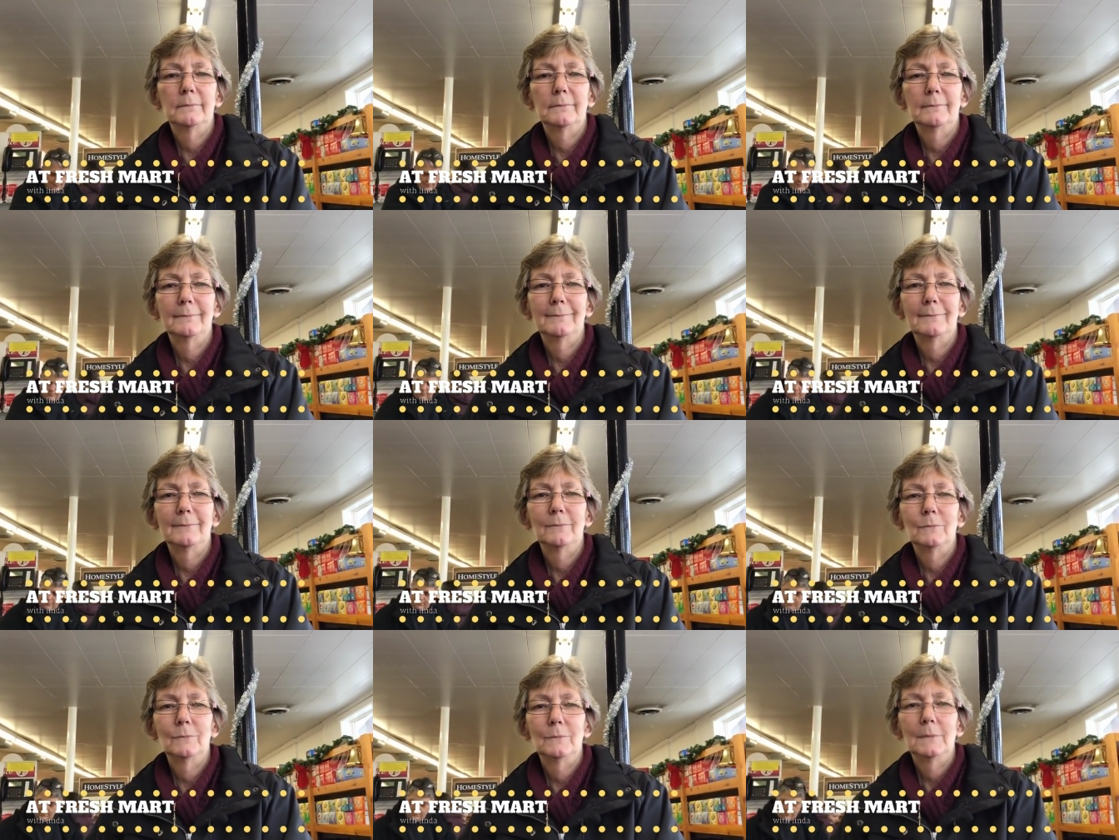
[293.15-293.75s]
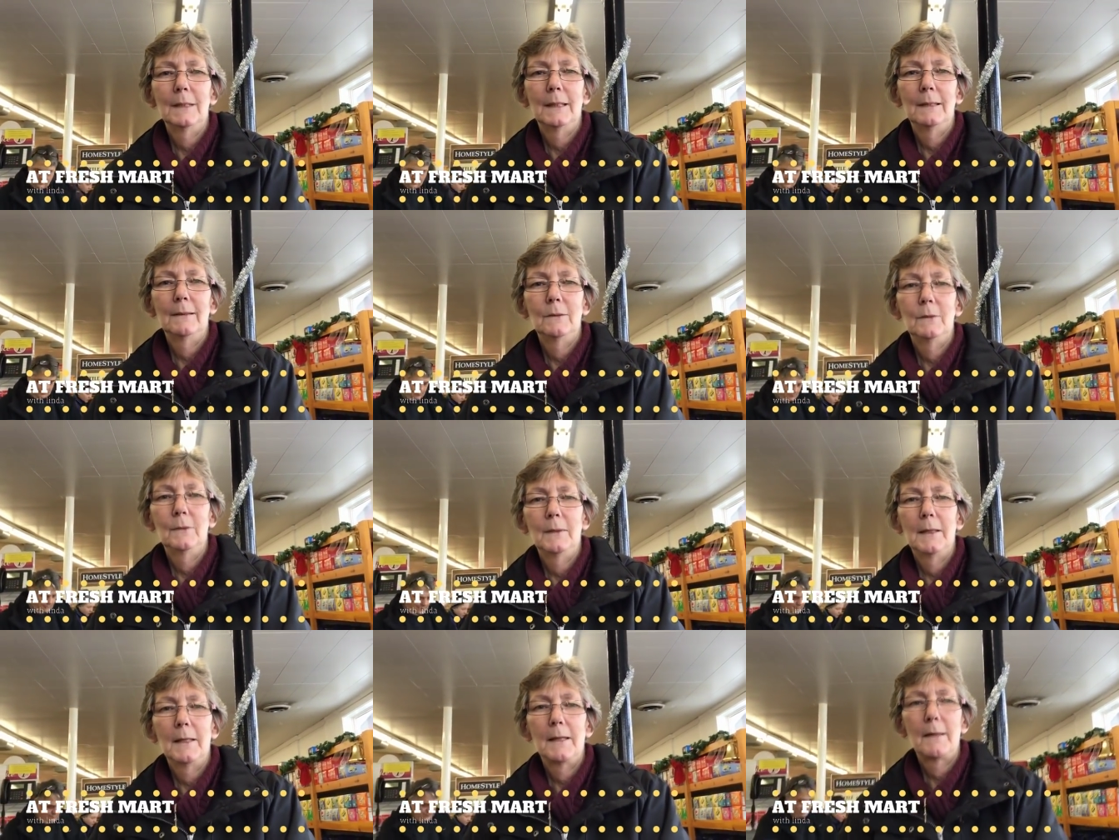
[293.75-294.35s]
How long have you
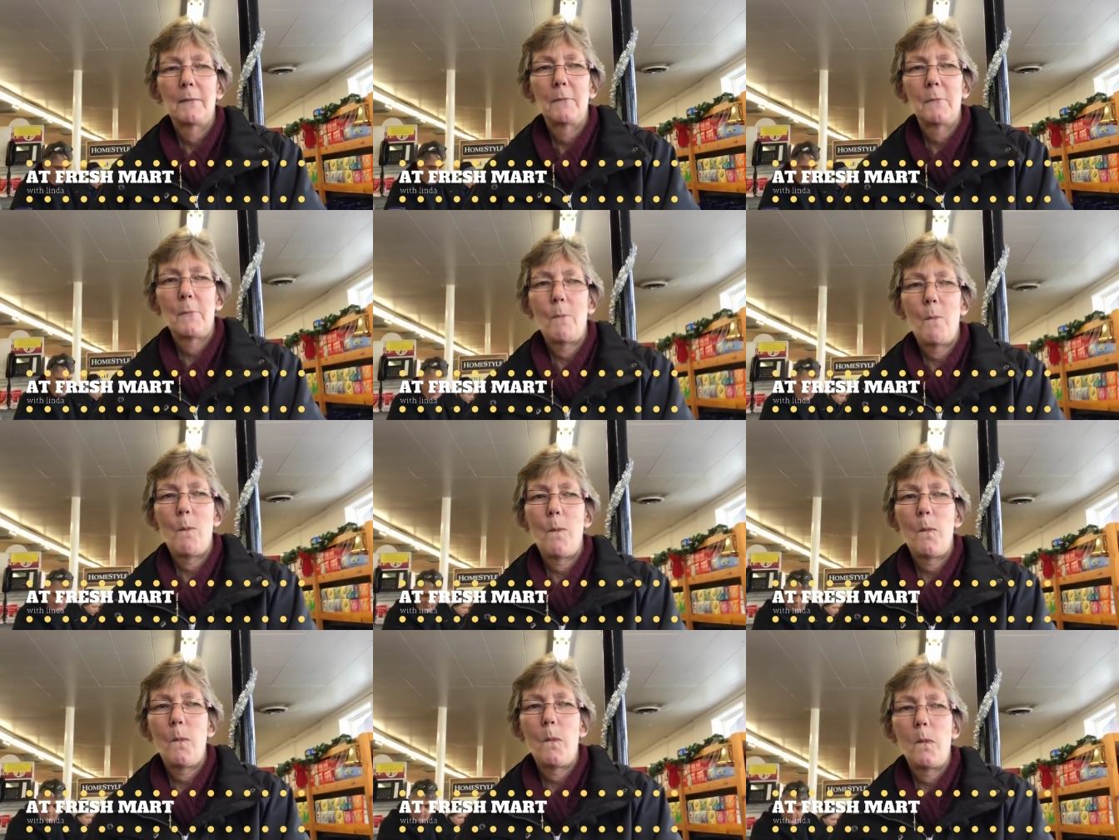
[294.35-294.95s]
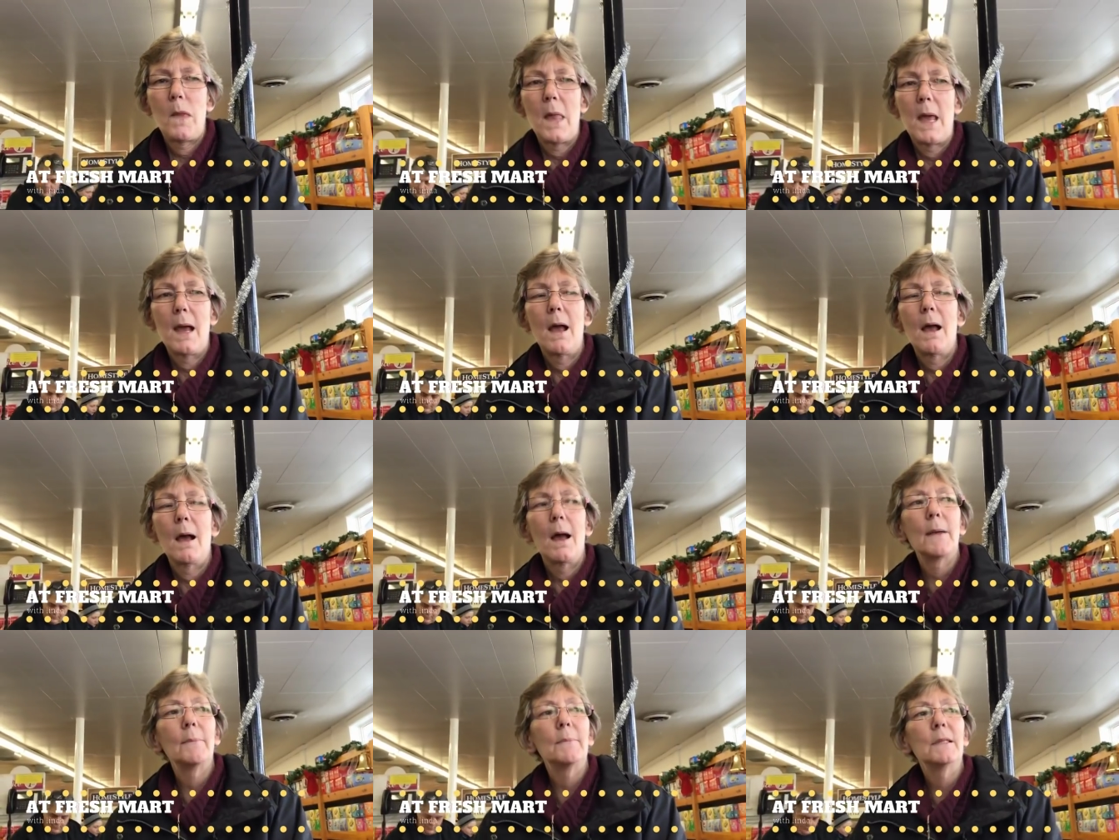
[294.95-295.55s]
been doing it?
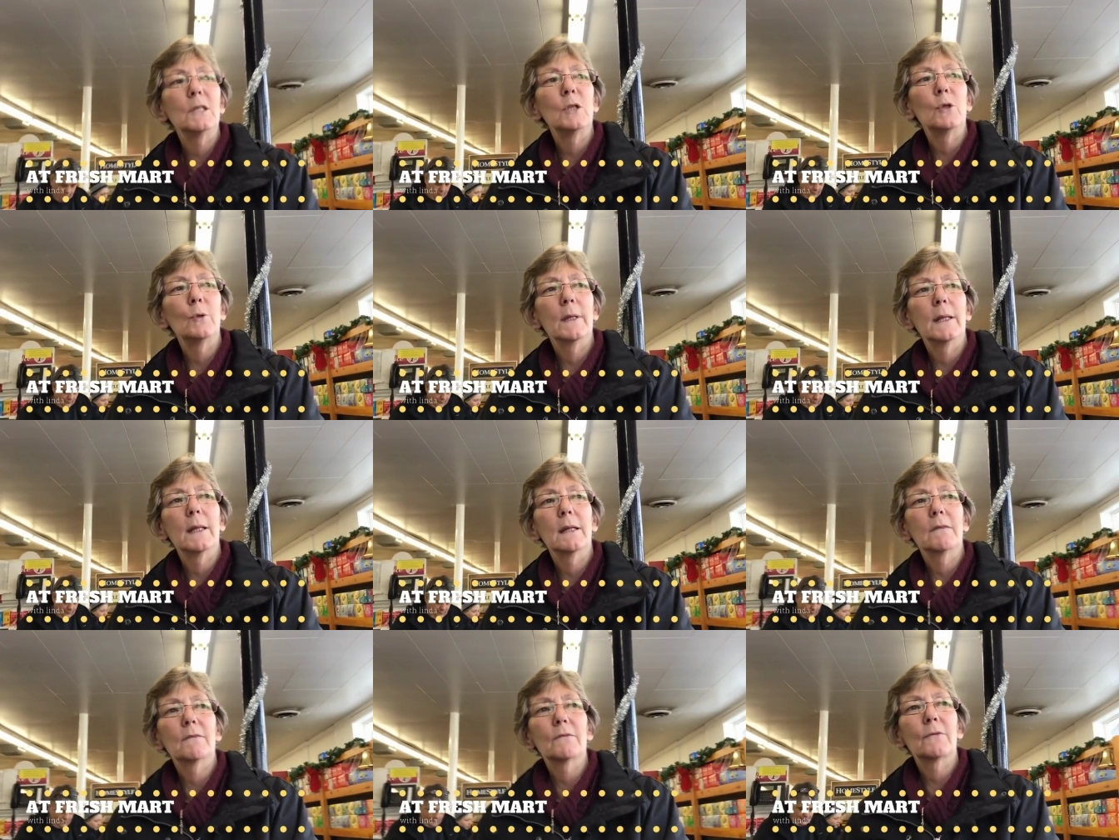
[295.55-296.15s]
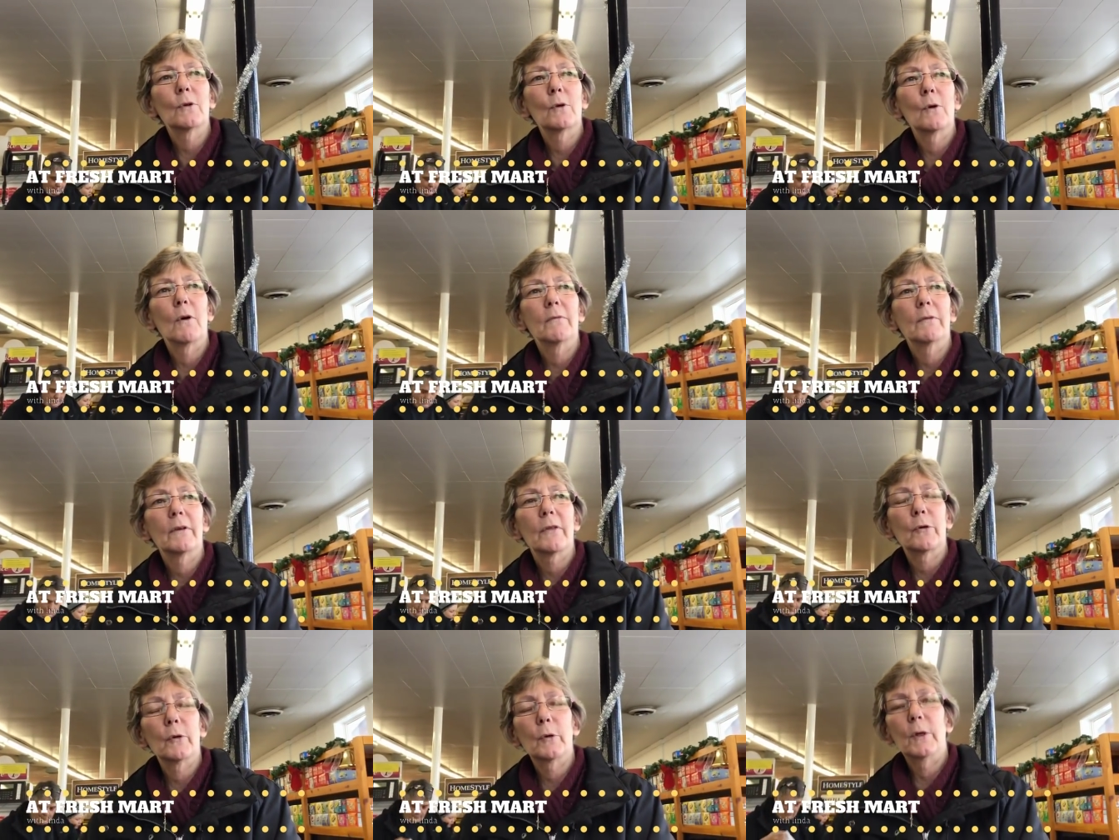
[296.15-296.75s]
I've been doing it for
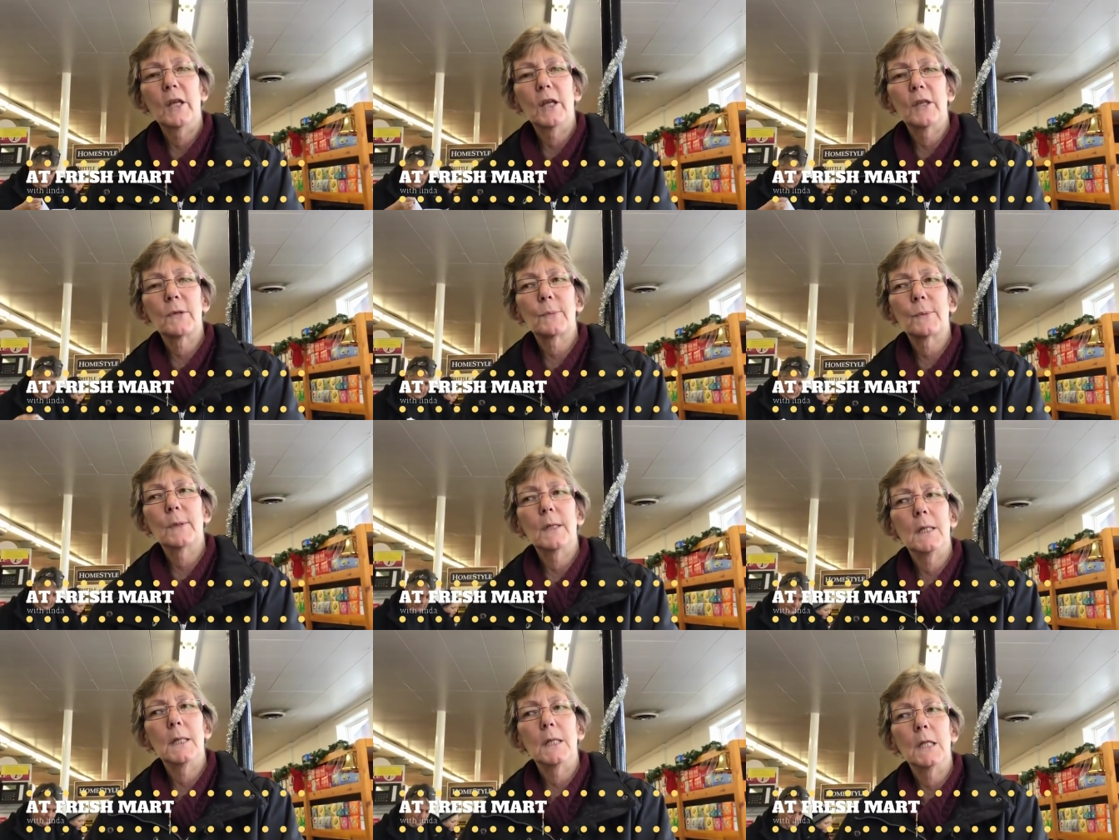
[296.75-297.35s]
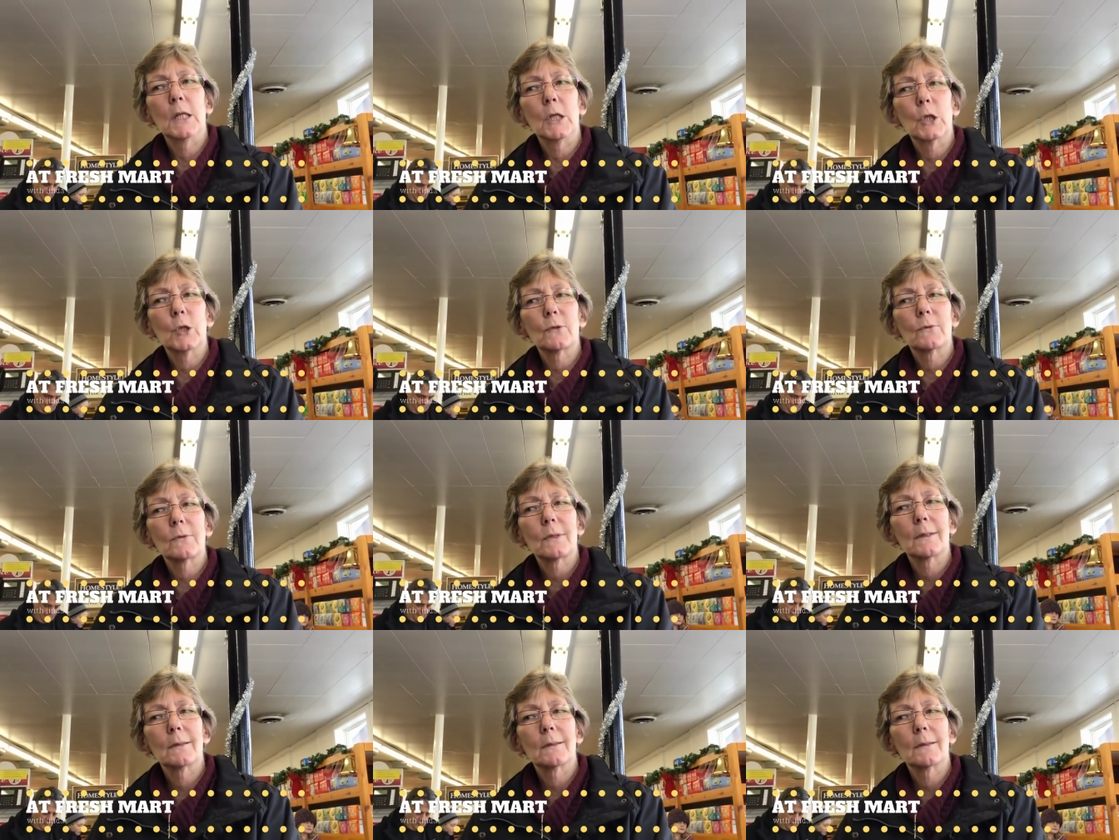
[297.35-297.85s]
over 33 years.